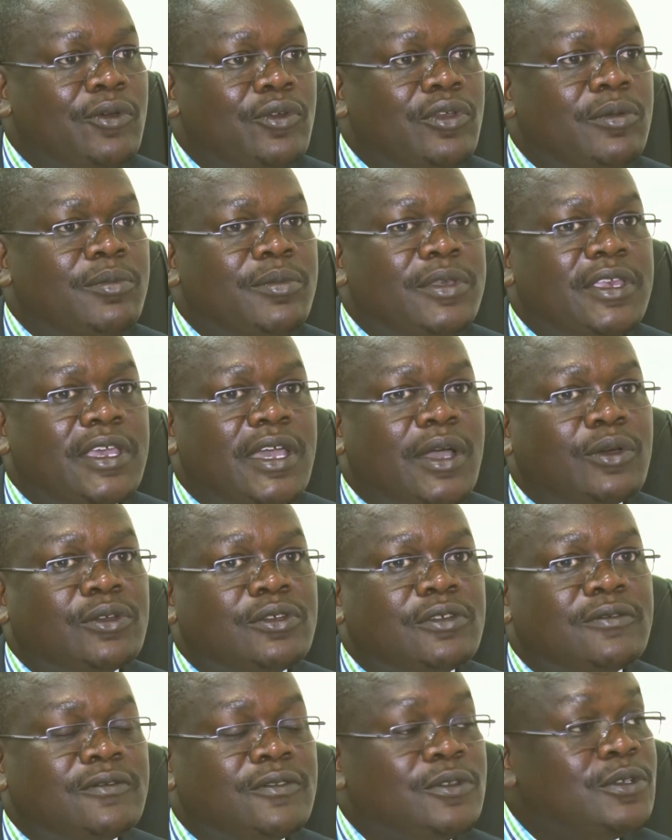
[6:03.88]
will be
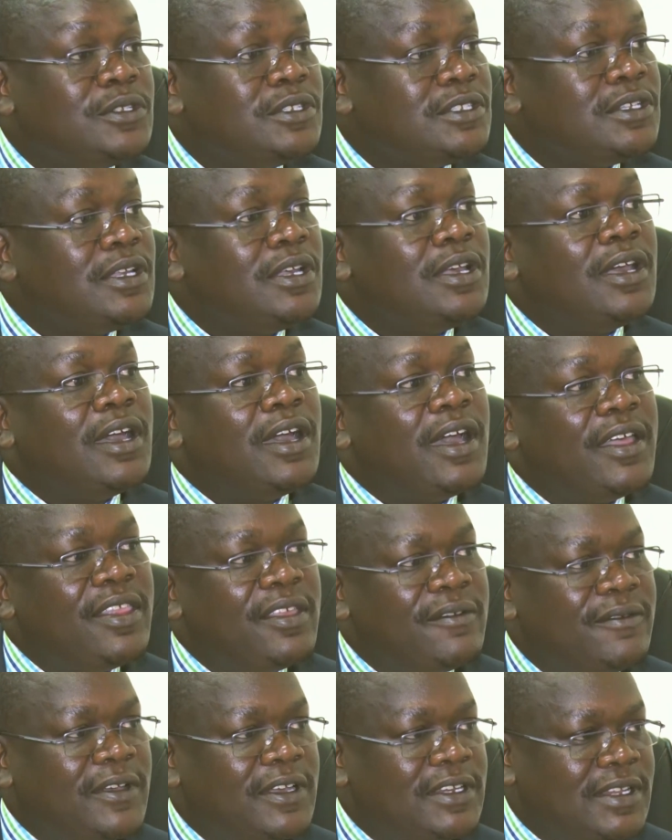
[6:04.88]
out of those
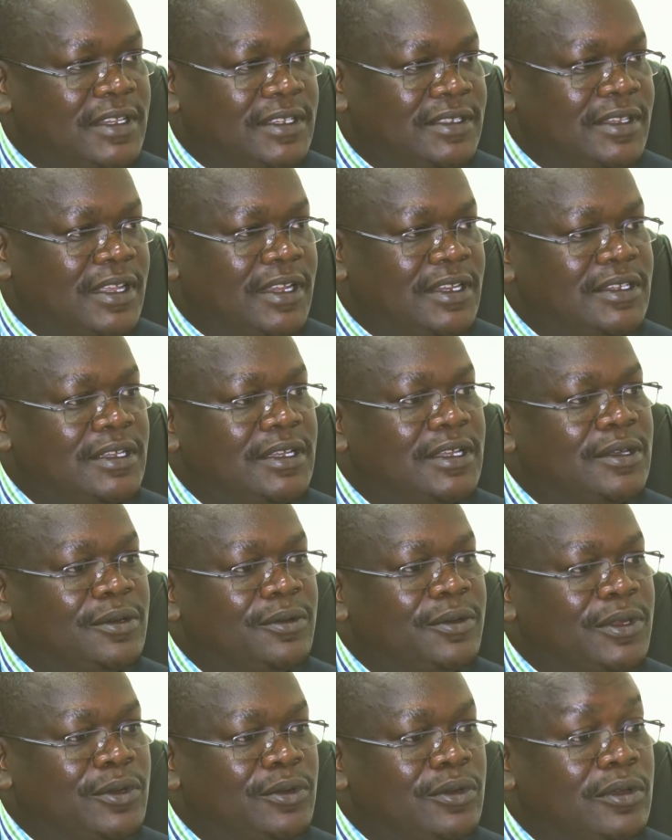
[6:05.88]
other factors that
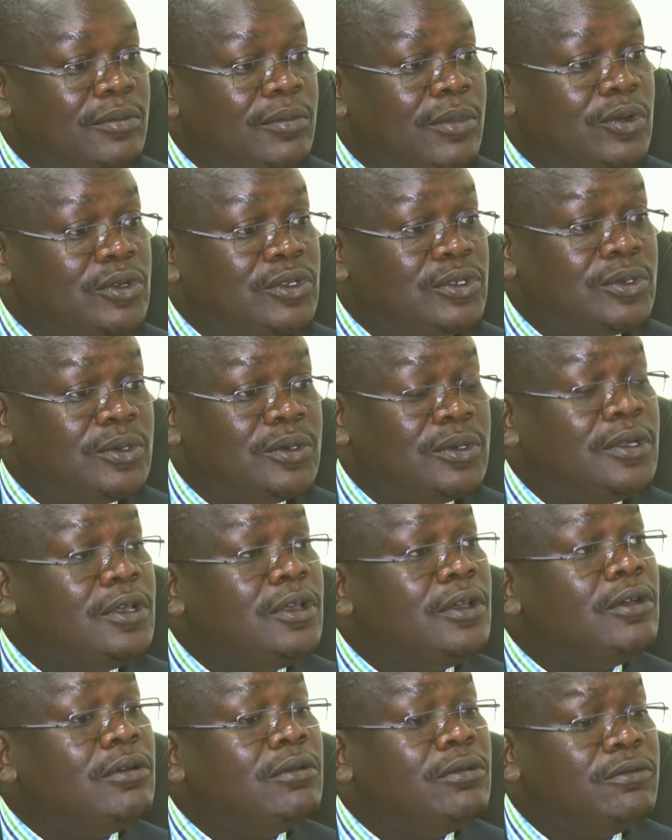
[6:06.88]
we're talking about. So
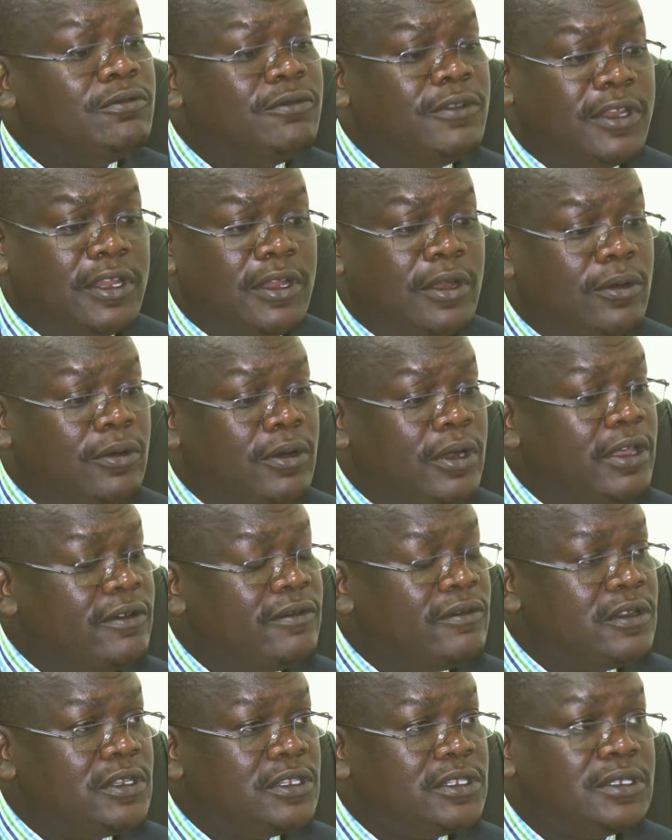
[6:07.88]
very low
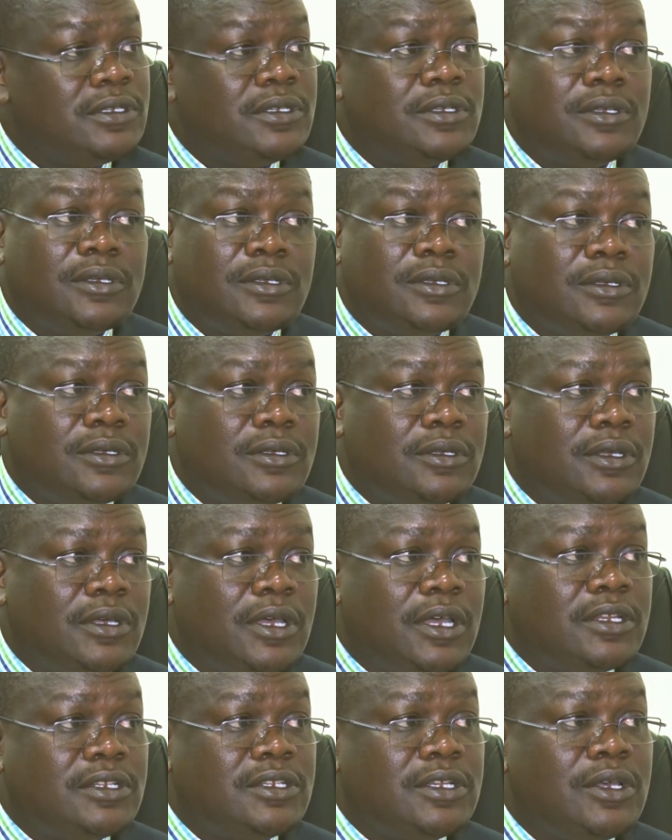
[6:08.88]
levels,
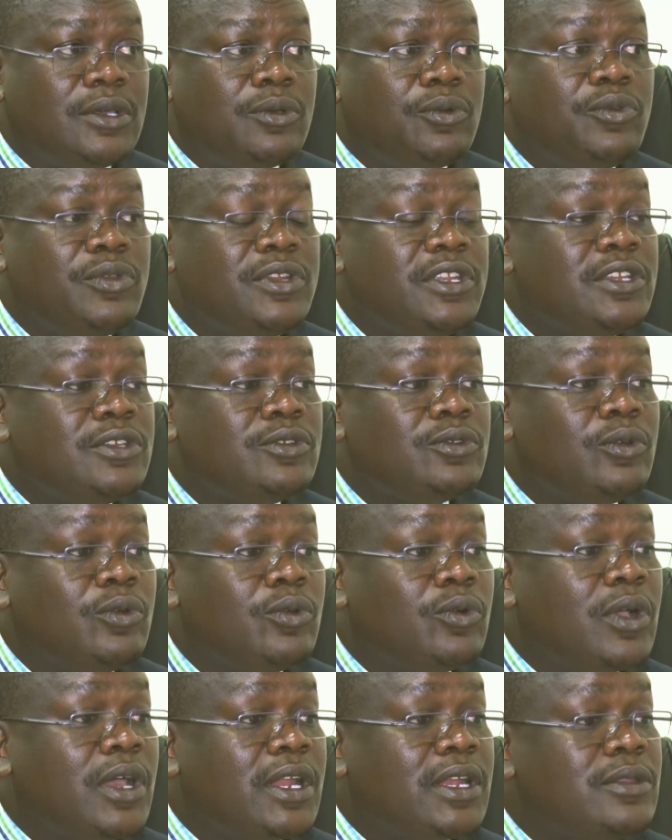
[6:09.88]
and we need to
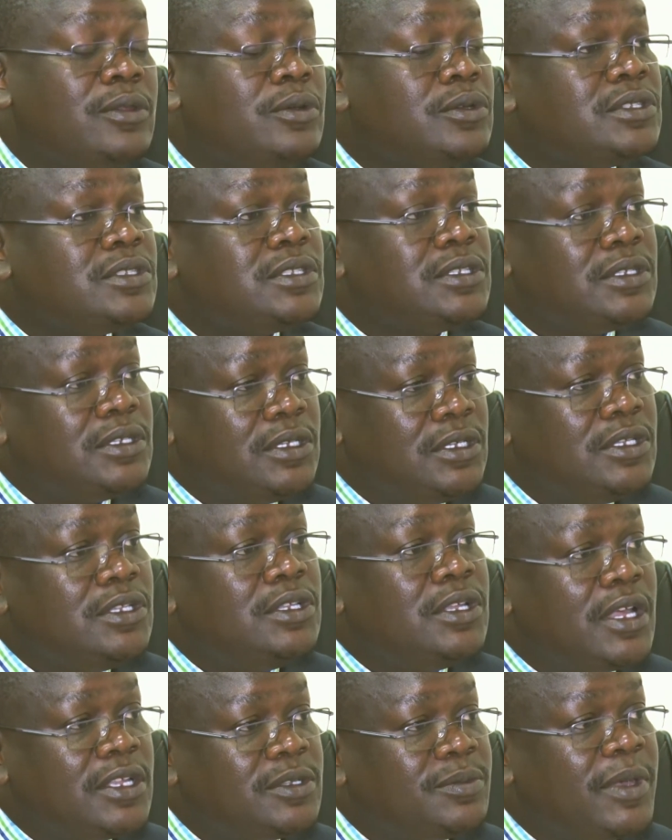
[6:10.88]
look at those
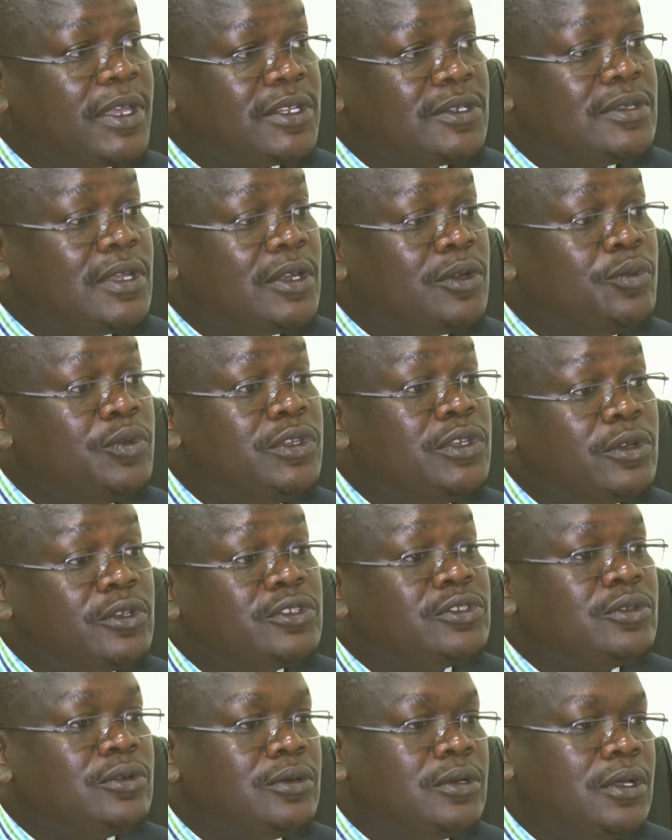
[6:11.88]
aspects so that we
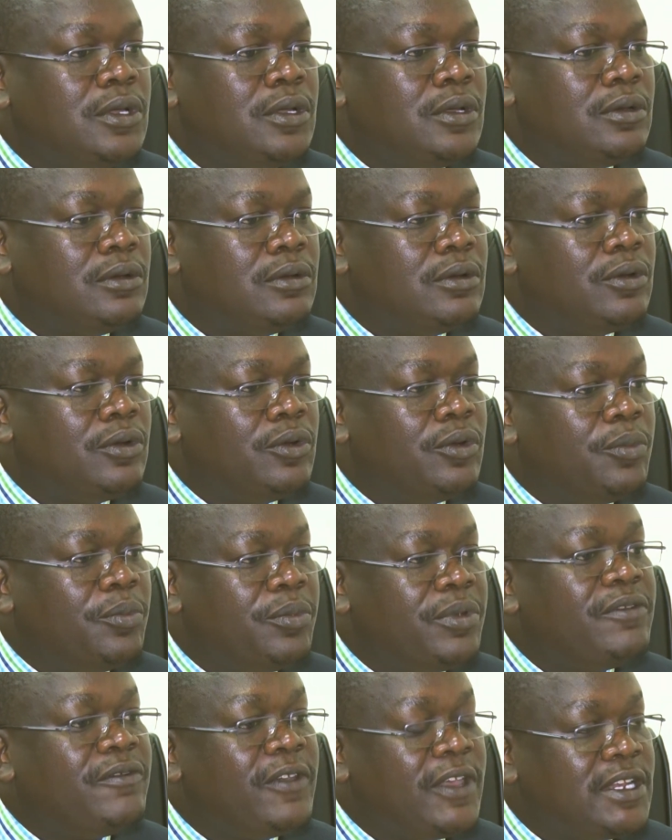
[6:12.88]
also
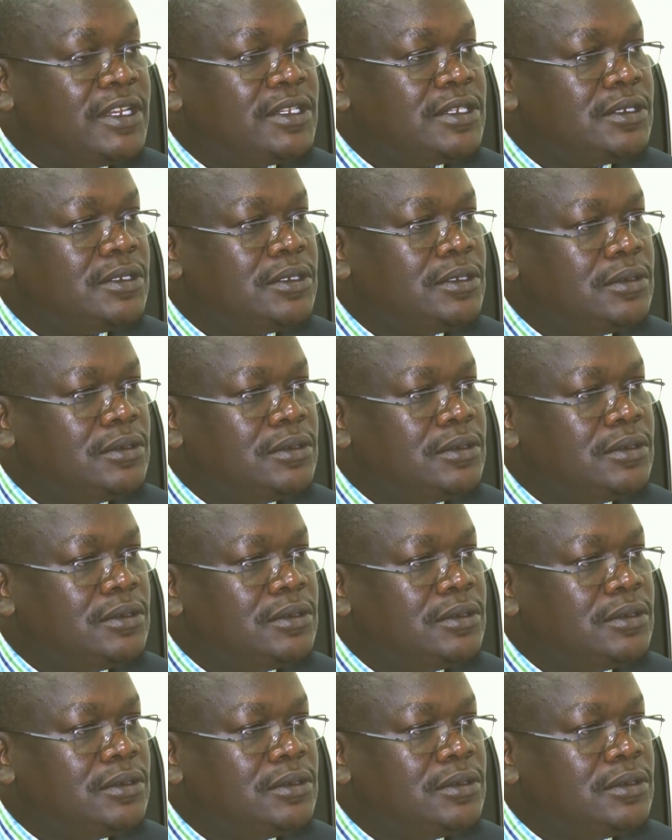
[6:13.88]
prevent.